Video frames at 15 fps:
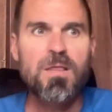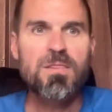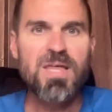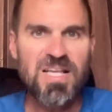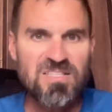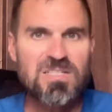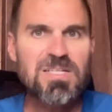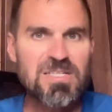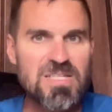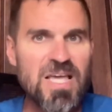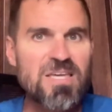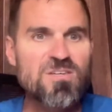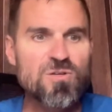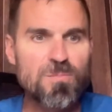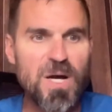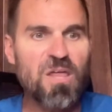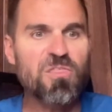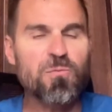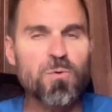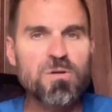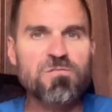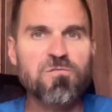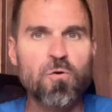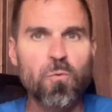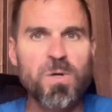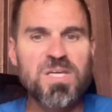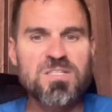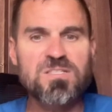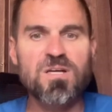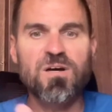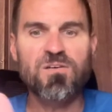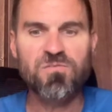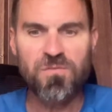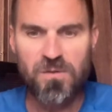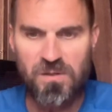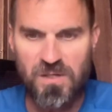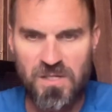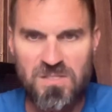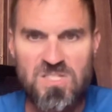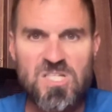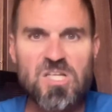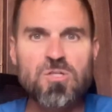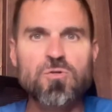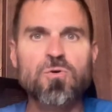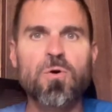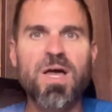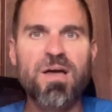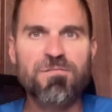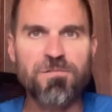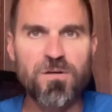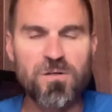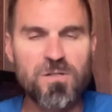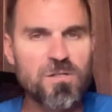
that's going to take you about three to four weeks of continual effort.